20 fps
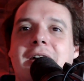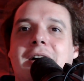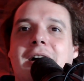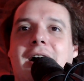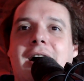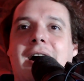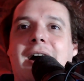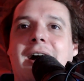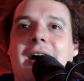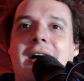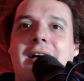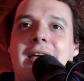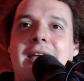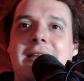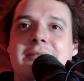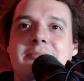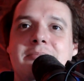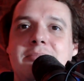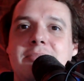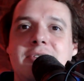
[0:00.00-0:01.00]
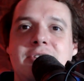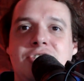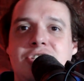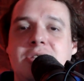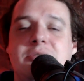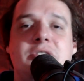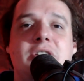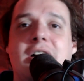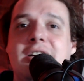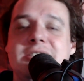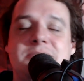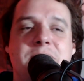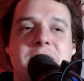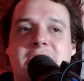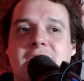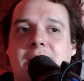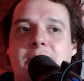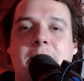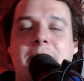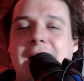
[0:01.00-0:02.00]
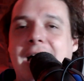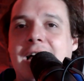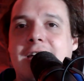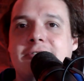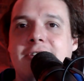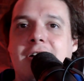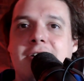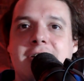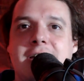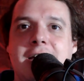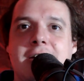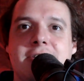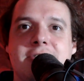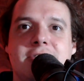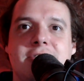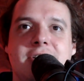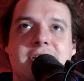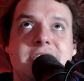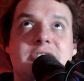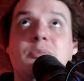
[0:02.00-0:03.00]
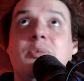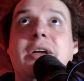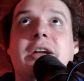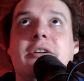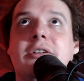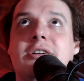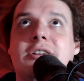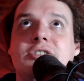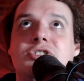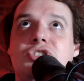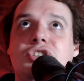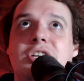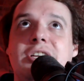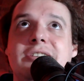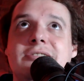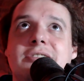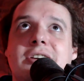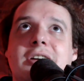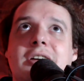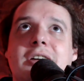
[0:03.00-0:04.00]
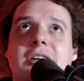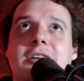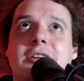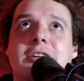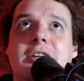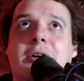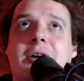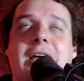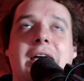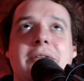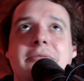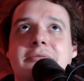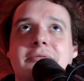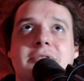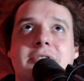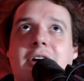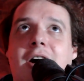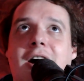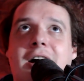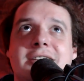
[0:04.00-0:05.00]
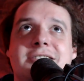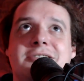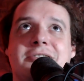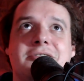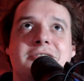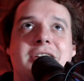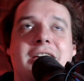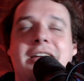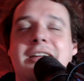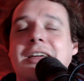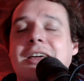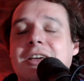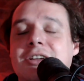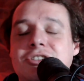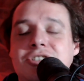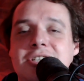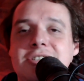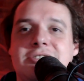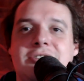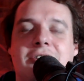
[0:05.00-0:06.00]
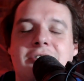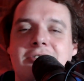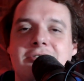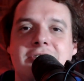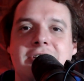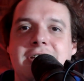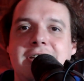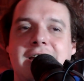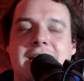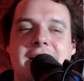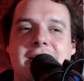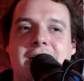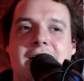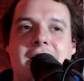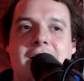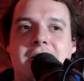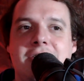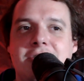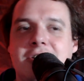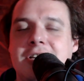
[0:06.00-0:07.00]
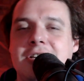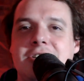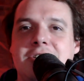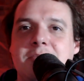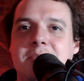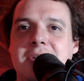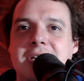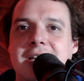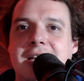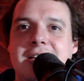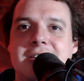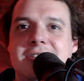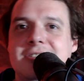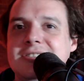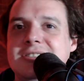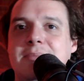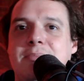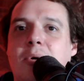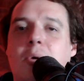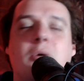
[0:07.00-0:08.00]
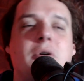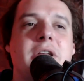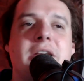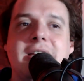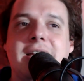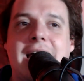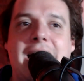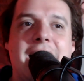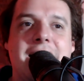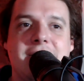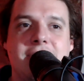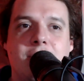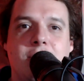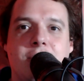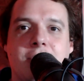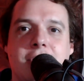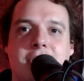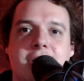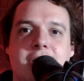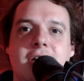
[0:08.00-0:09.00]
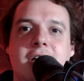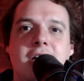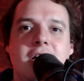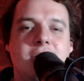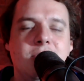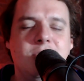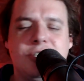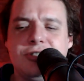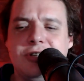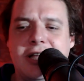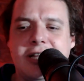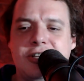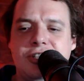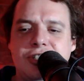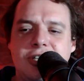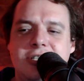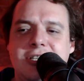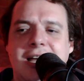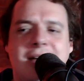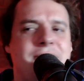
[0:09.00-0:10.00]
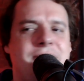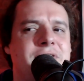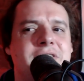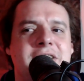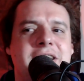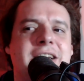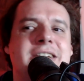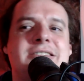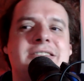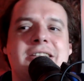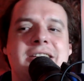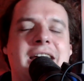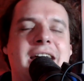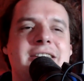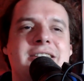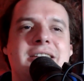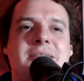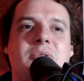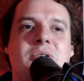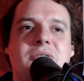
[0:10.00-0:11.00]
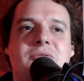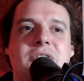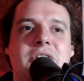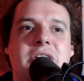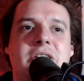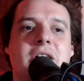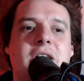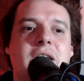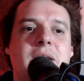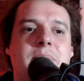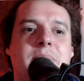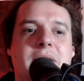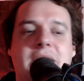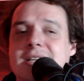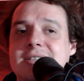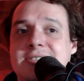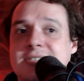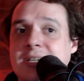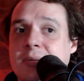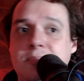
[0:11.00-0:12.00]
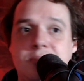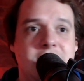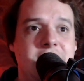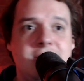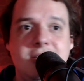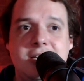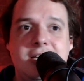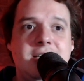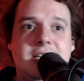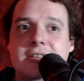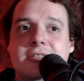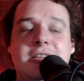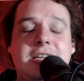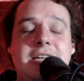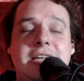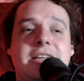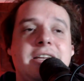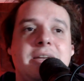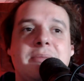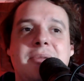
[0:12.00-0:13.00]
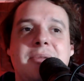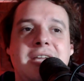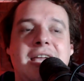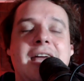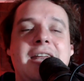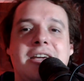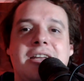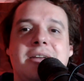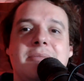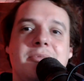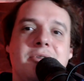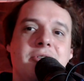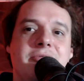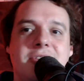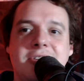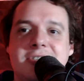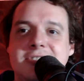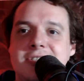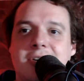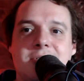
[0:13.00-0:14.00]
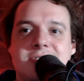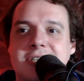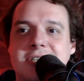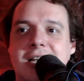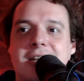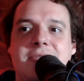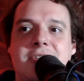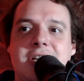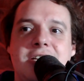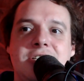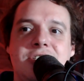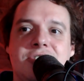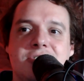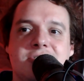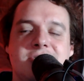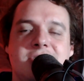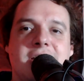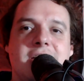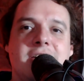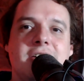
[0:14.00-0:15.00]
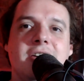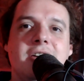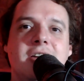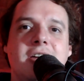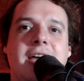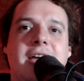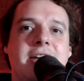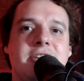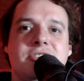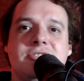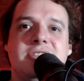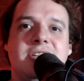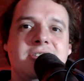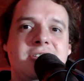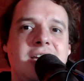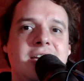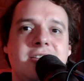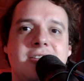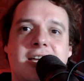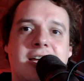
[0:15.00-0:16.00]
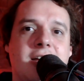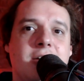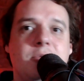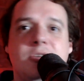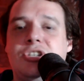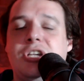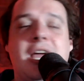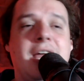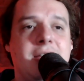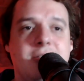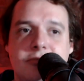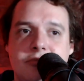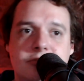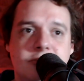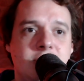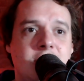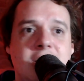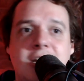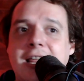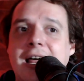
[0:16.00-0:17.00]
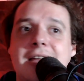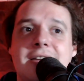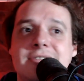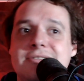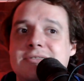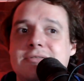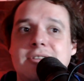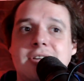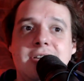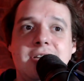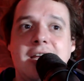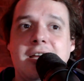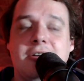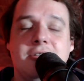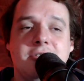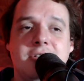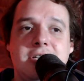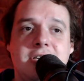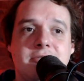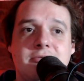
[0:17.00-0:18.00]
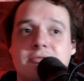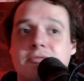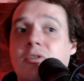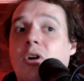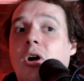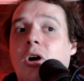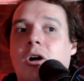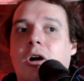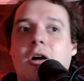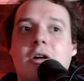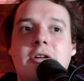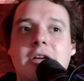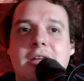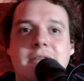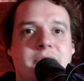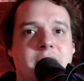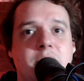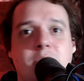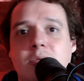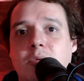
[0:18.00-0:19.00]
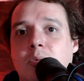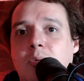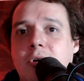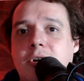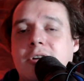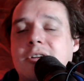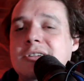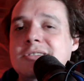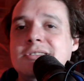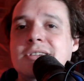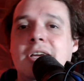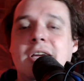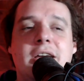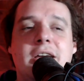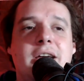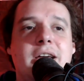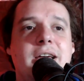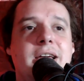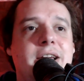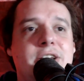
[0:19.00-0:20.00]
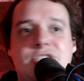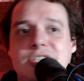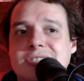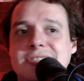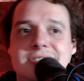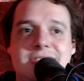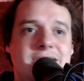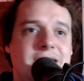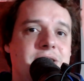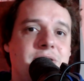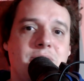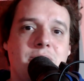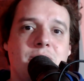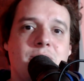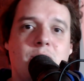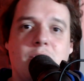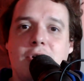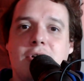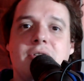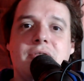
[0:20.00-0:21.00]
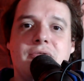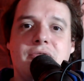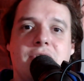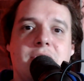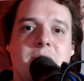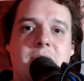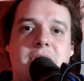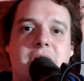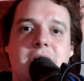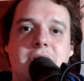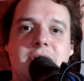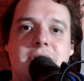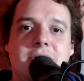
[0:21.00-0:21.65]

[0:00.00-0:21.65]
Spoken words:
And she does become a background character. It's weird because she's, again, the Oscar thing, she's currently looking to be in the supporting category, which, she definitely is at the end of the movie, but is completely the lead in the beginning of the movie, so it's kind of an interesting thing there, which, hey, none of that is inherently wrong if it works. It just didn't work for me.